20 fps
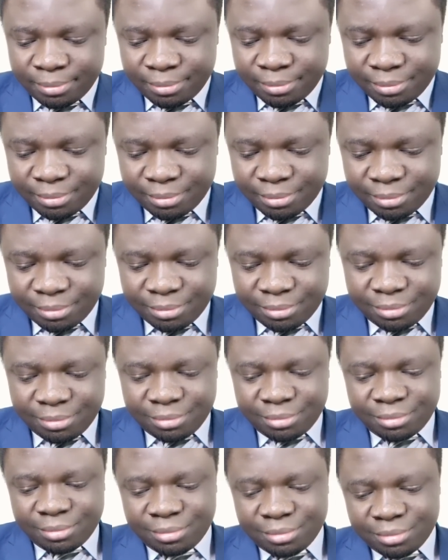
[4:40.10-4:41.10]

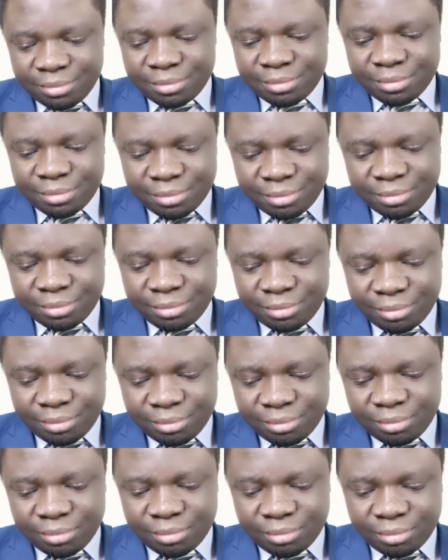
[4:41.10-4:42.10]

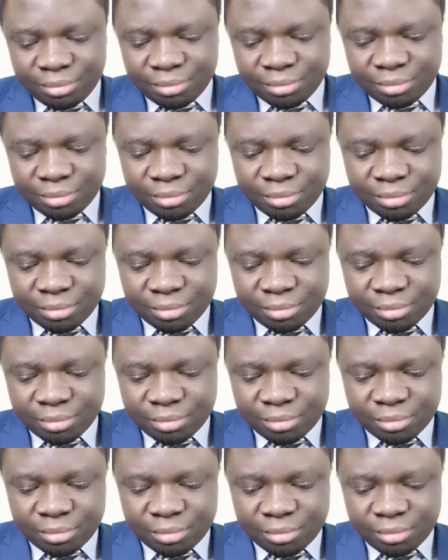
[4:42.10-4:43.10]

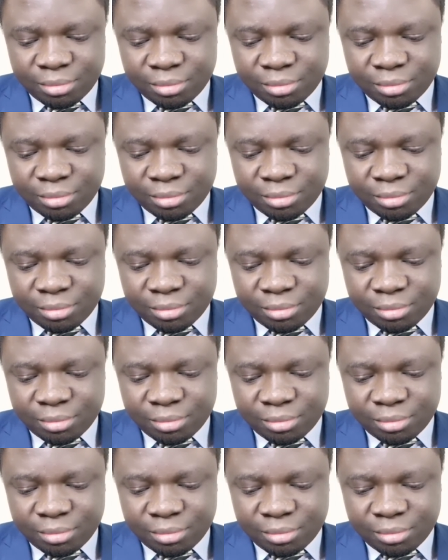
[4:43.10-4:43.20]
Nothing is said.